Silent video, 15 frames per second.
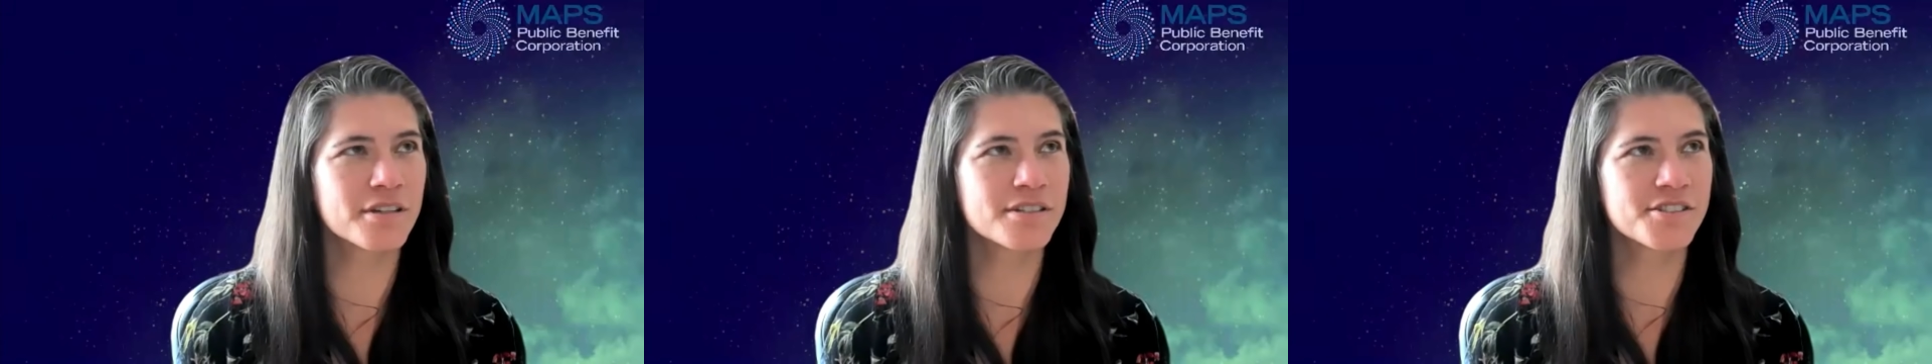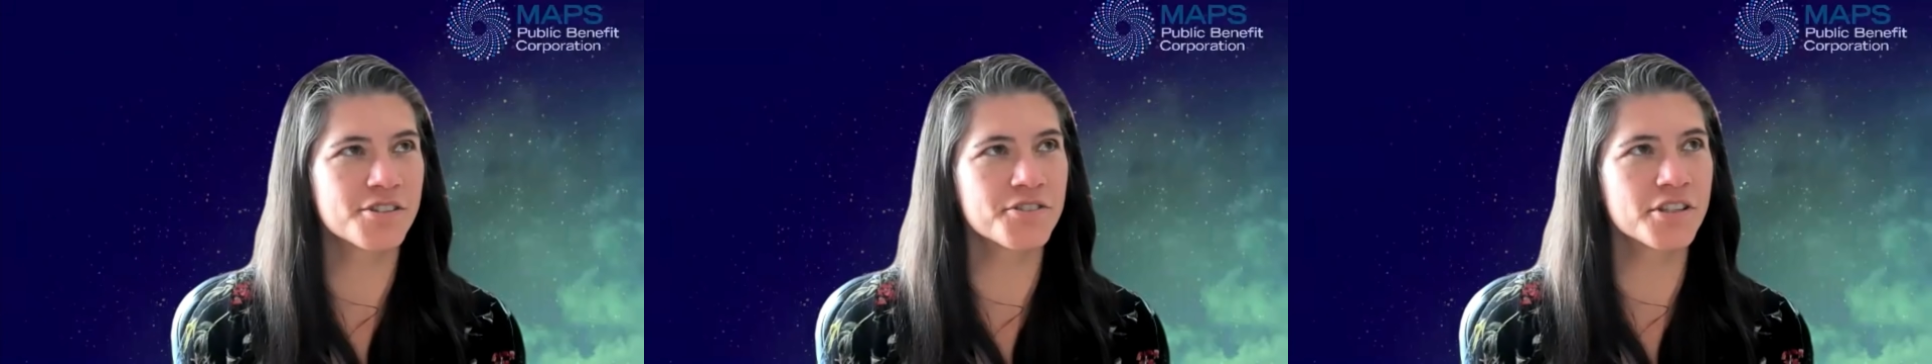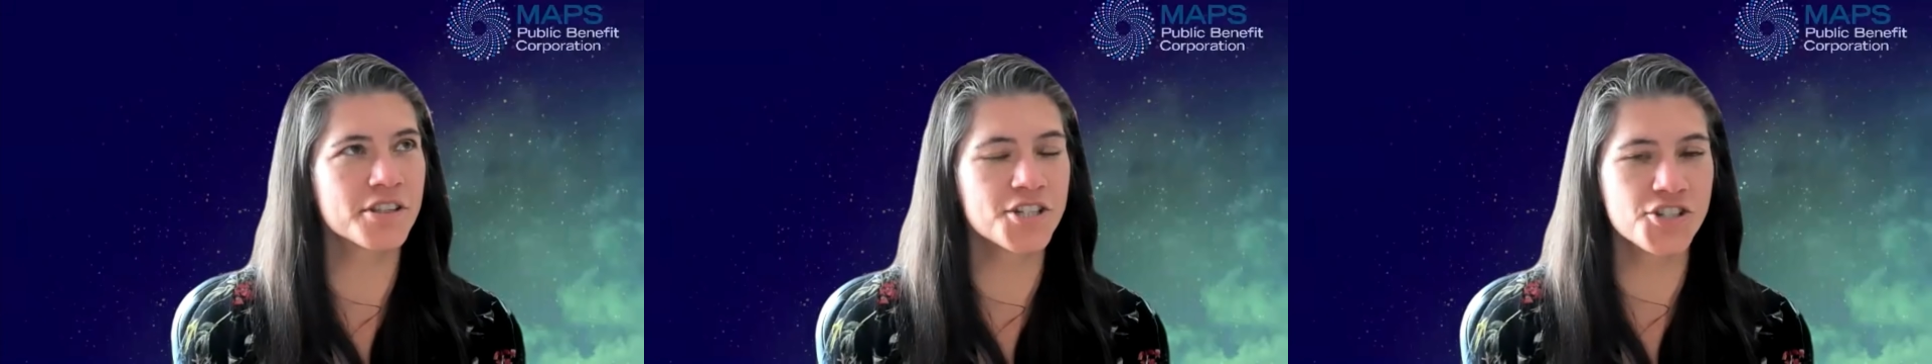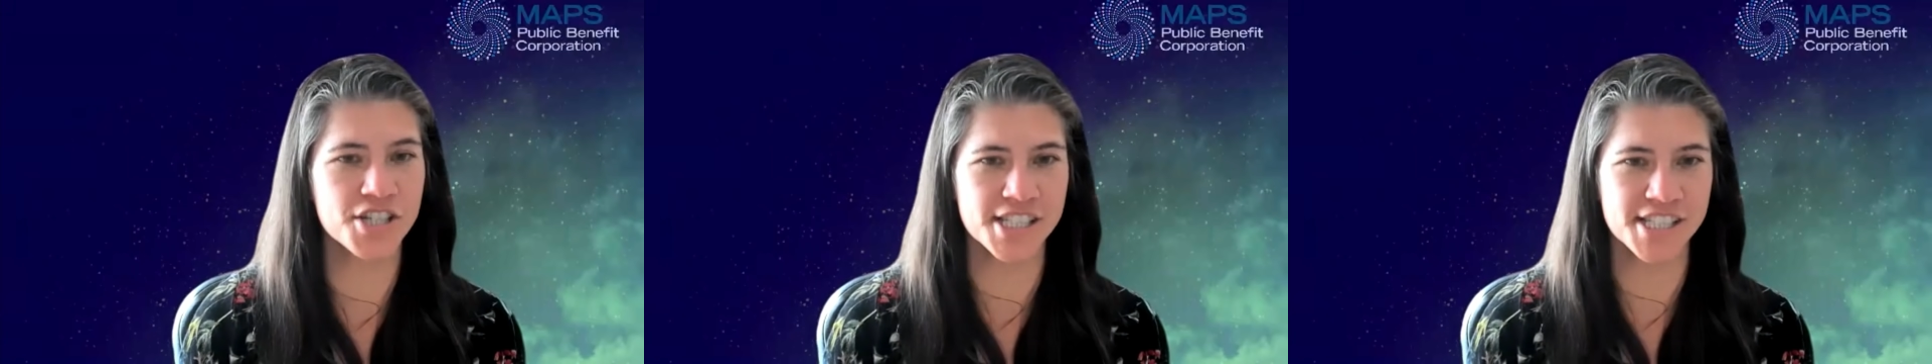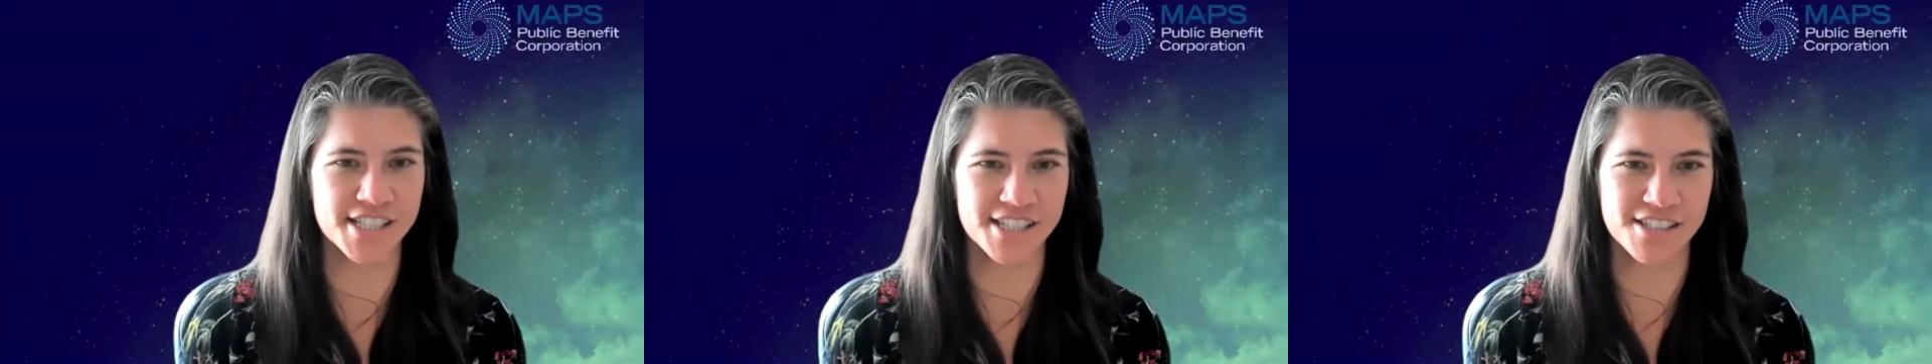So the
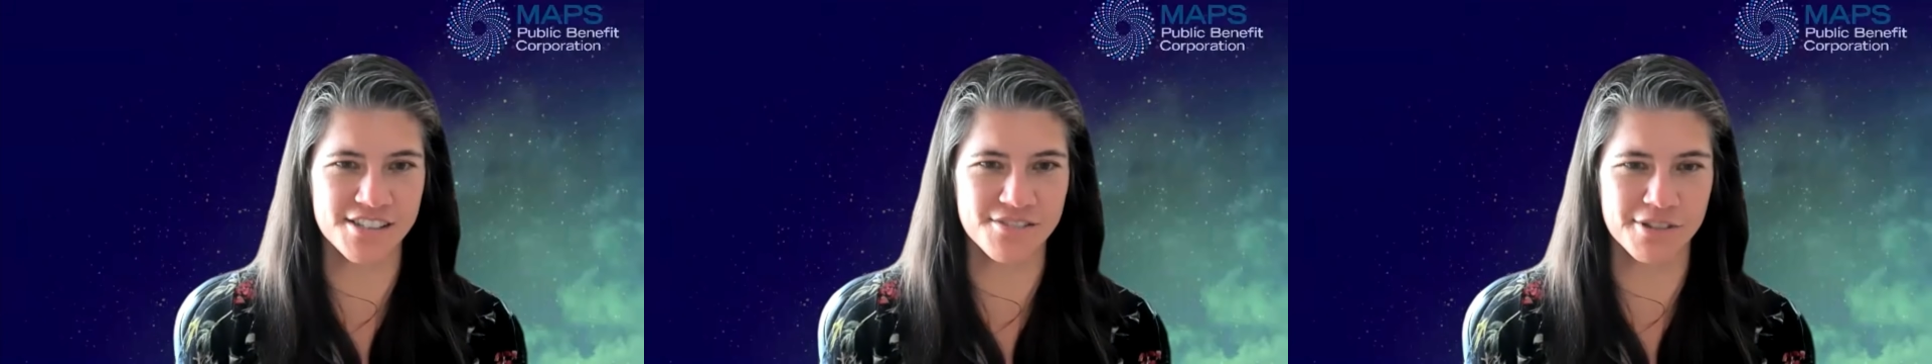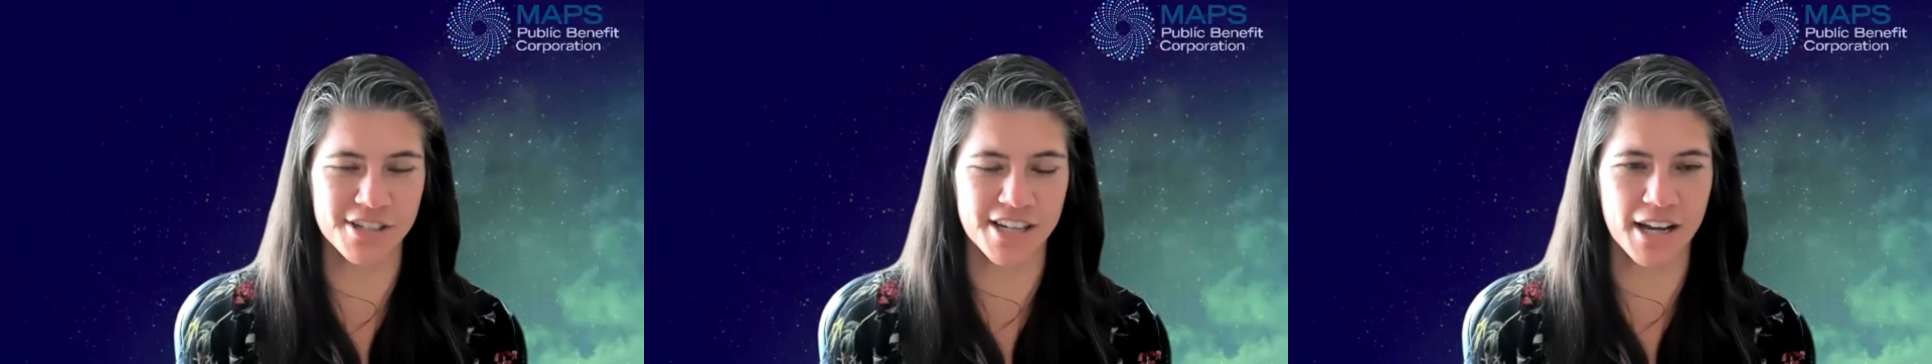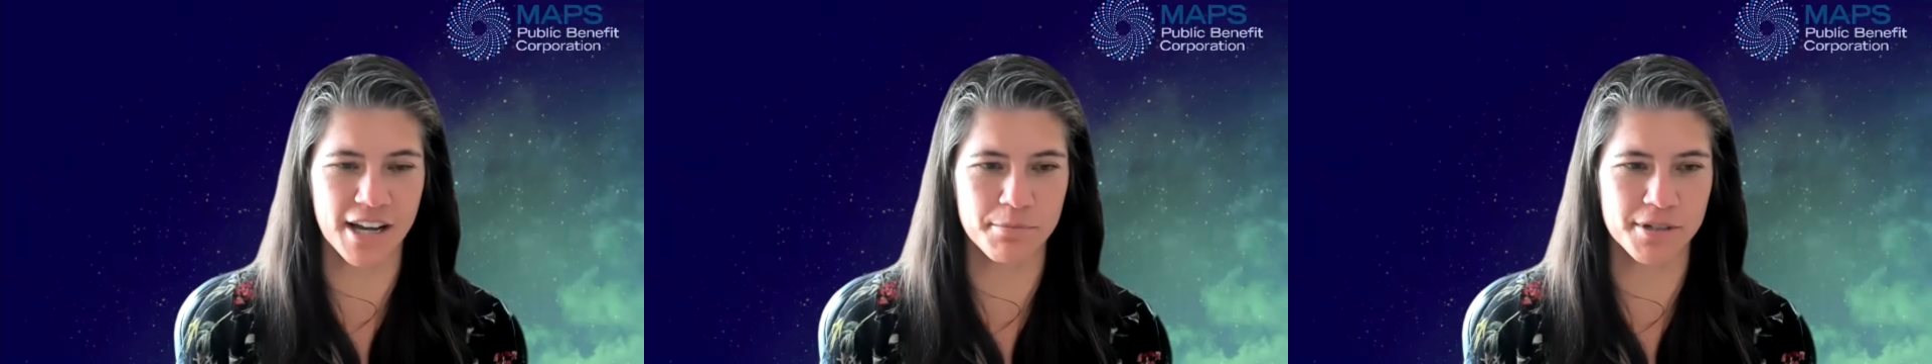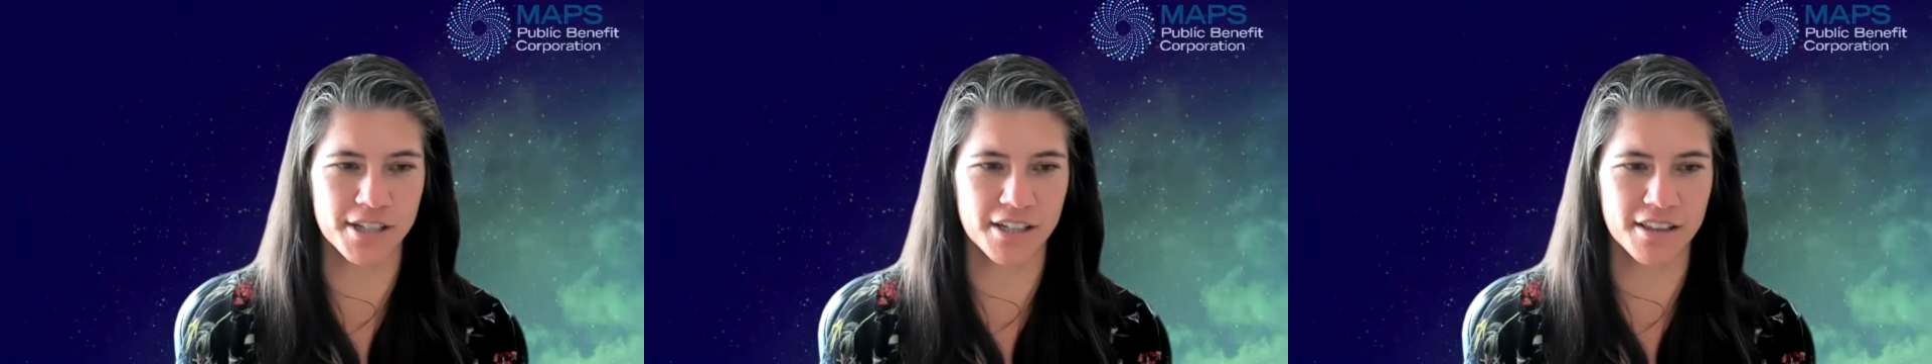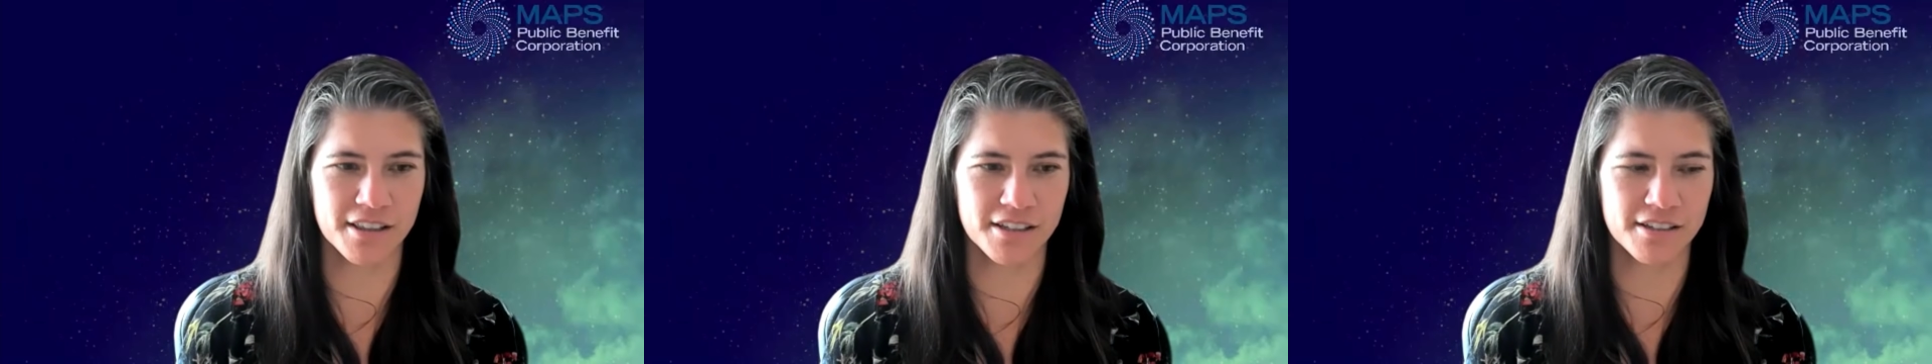logistics of what's
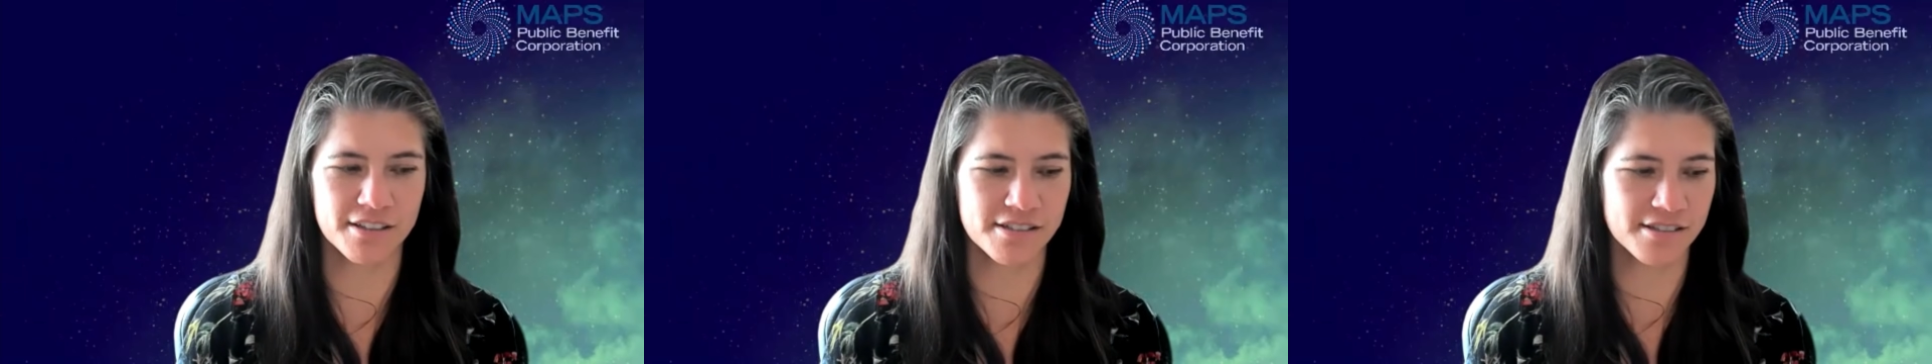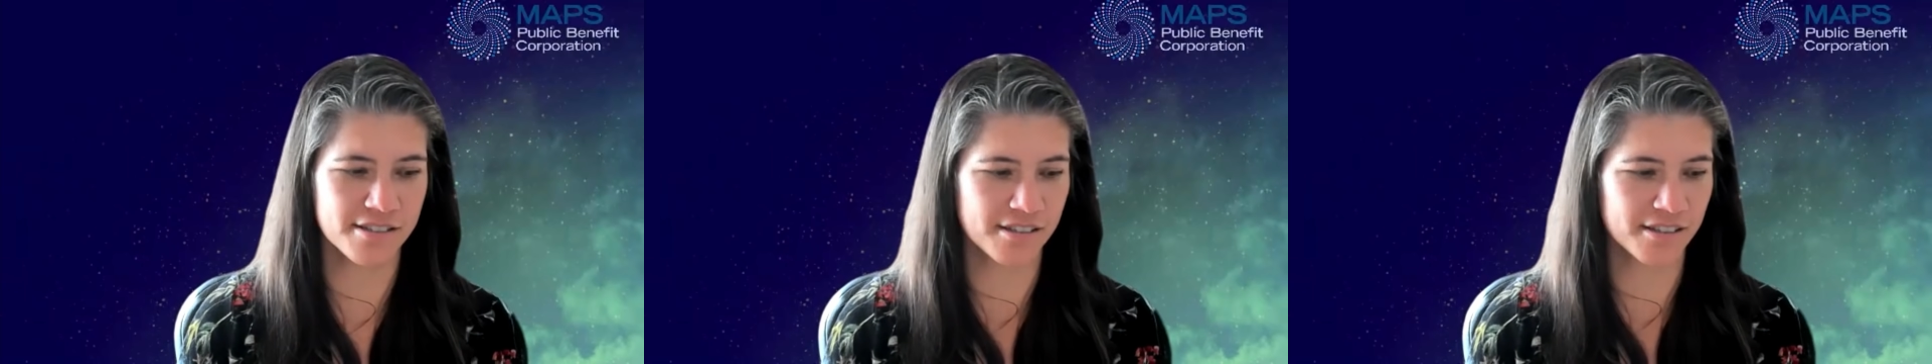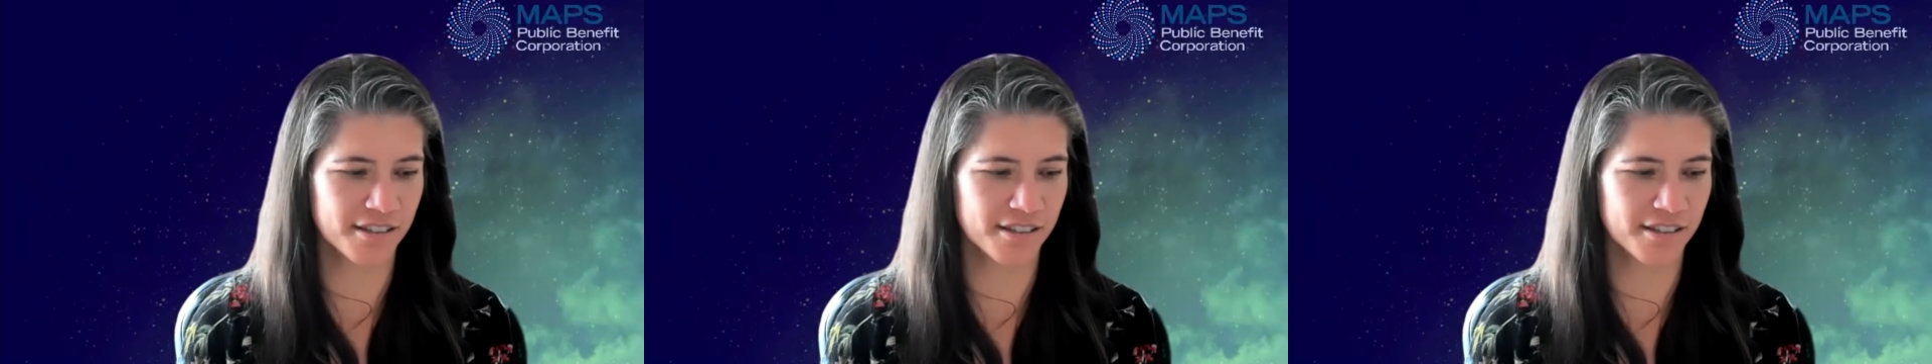happening, I think, is,